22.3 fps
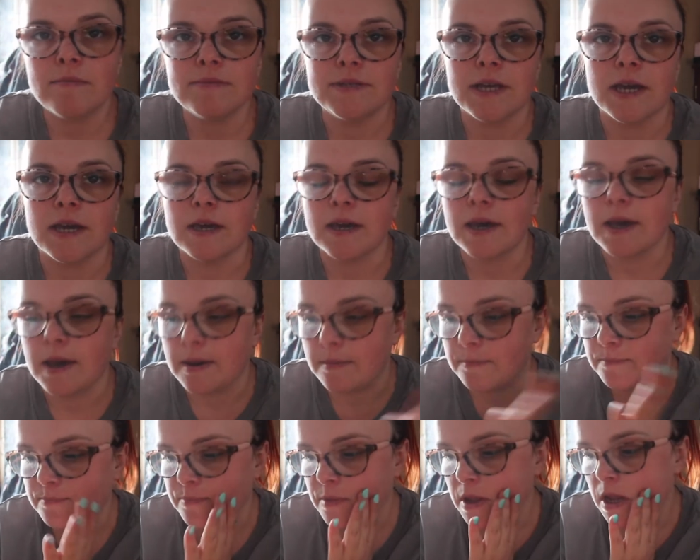
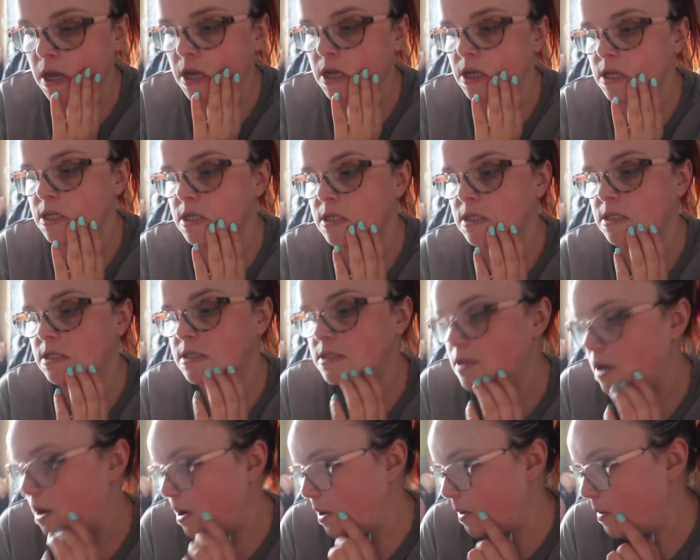taking.
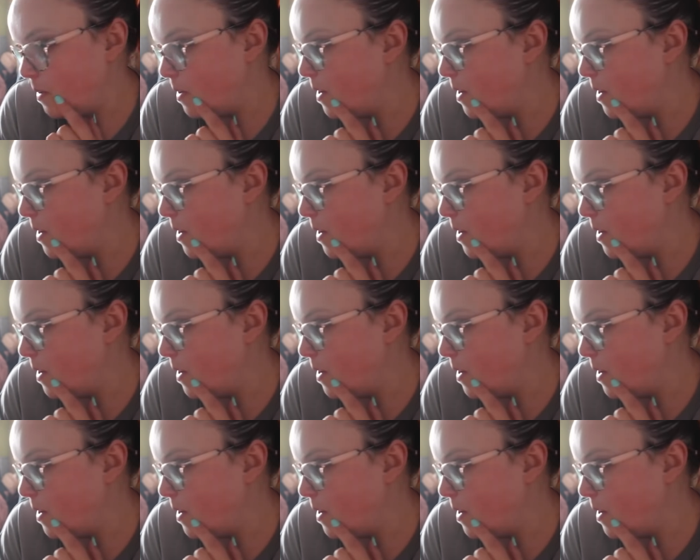So